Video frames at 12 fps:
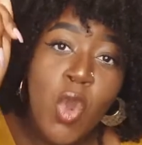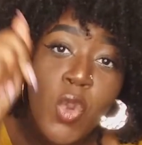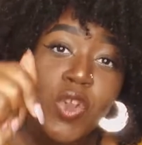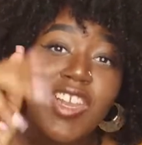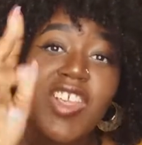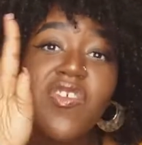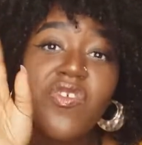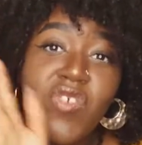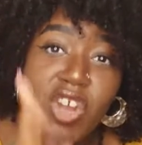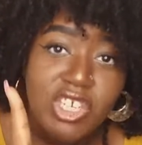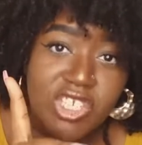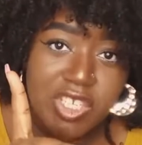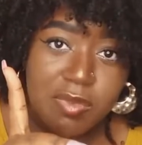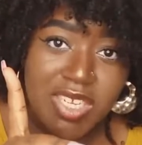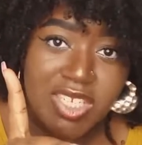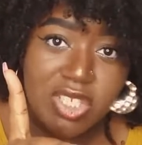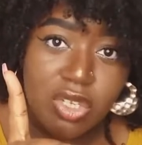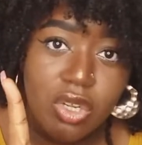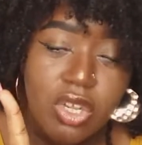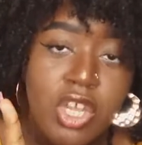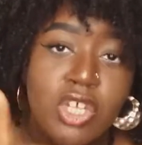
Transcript: only first semester.